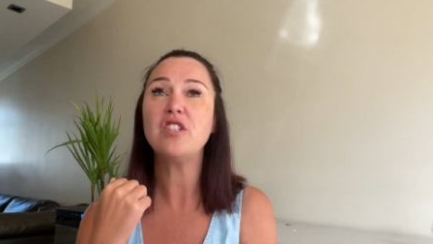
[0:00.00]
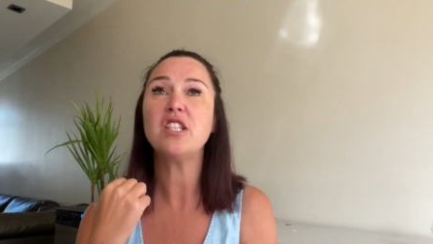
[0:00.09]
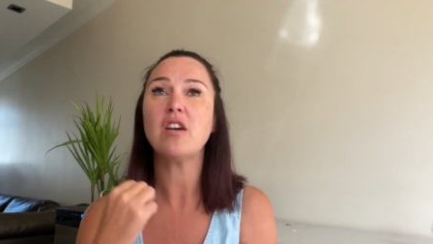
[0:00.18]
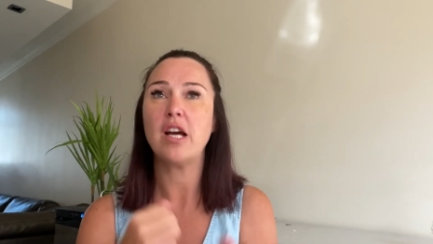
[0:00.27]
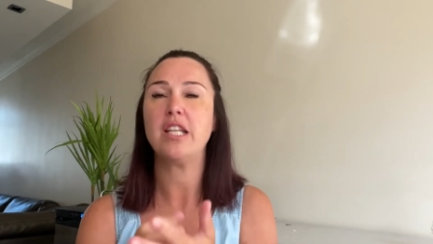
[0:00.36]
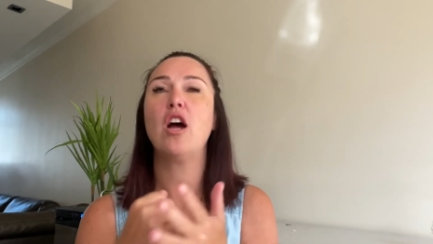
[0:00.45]

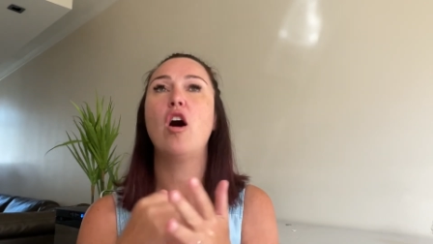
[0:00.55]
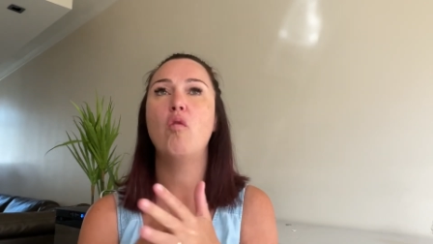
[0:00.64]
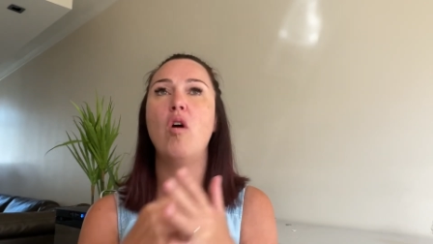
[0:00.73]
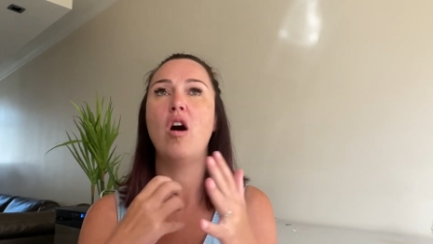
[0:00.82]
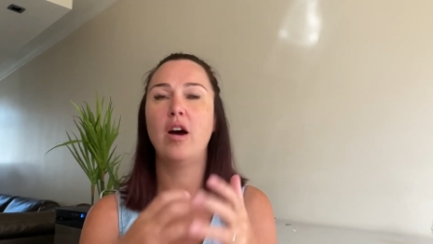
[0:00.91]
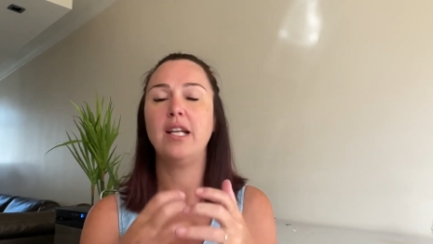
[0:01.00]
decided
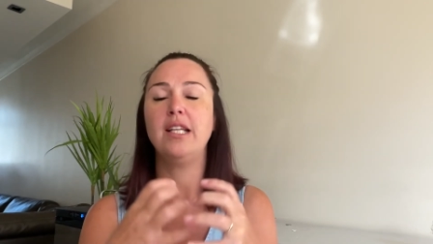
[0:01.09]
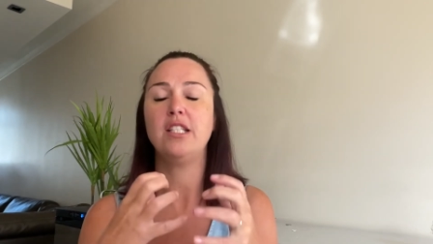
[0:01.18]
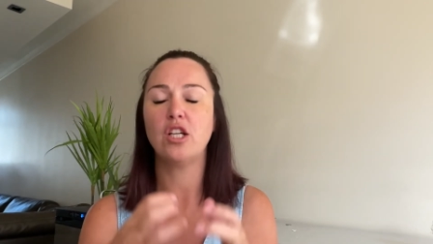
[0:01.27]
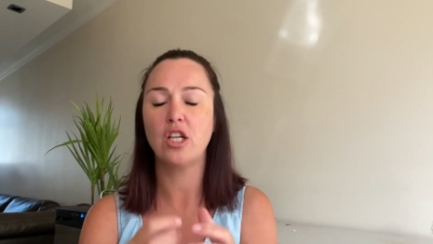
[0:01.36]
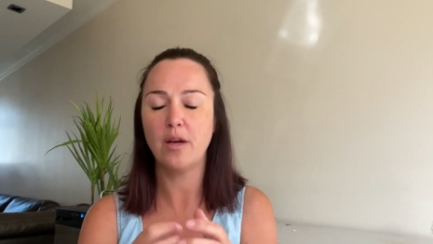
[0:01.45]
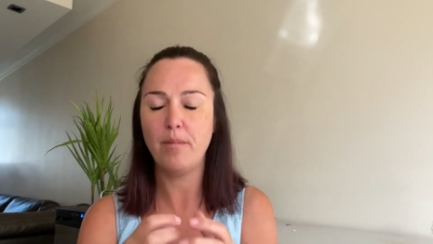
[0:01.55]
wholeheartedly to
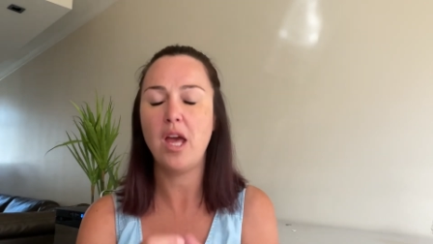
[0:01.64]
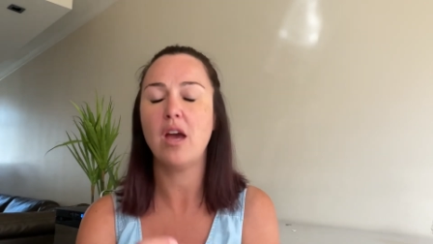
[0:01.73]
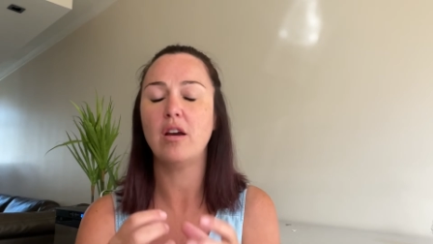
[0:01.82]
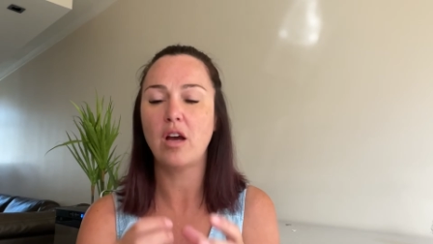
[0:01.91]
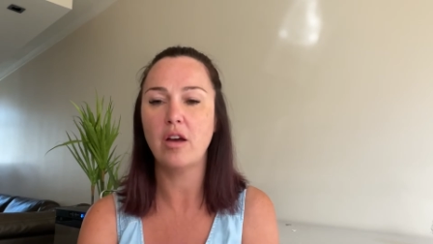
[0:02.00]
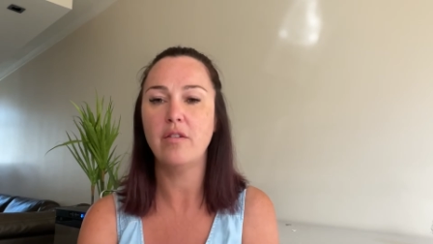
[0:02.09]
commit
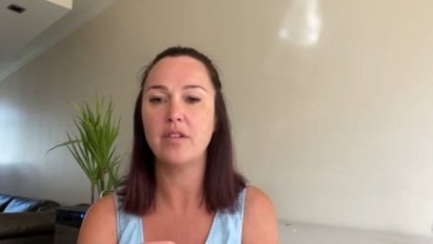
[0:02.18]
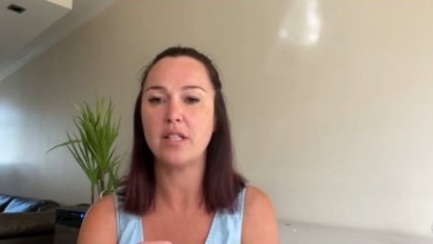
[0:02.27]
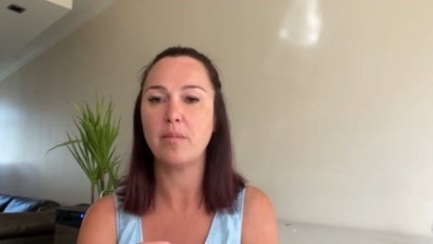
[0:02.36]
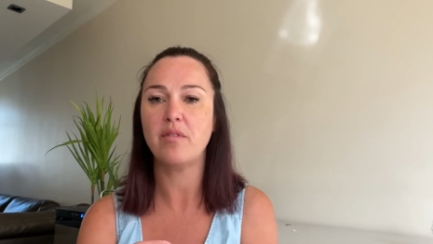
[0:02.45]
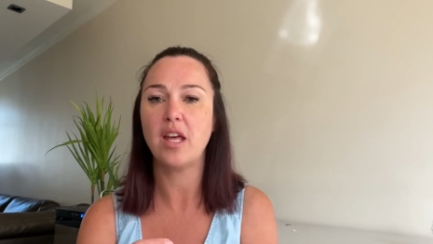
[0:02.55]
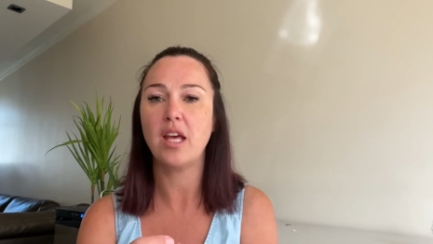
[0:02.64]
and go for
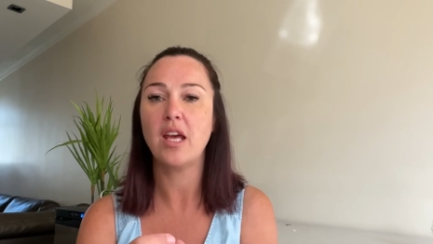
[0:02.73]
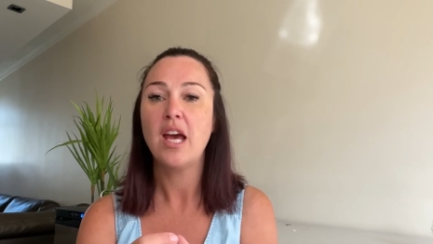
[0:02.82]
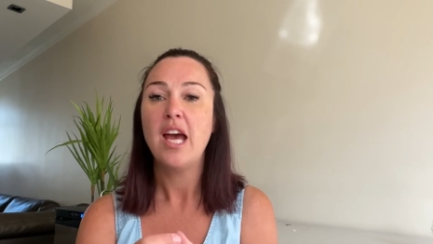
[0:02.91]
something,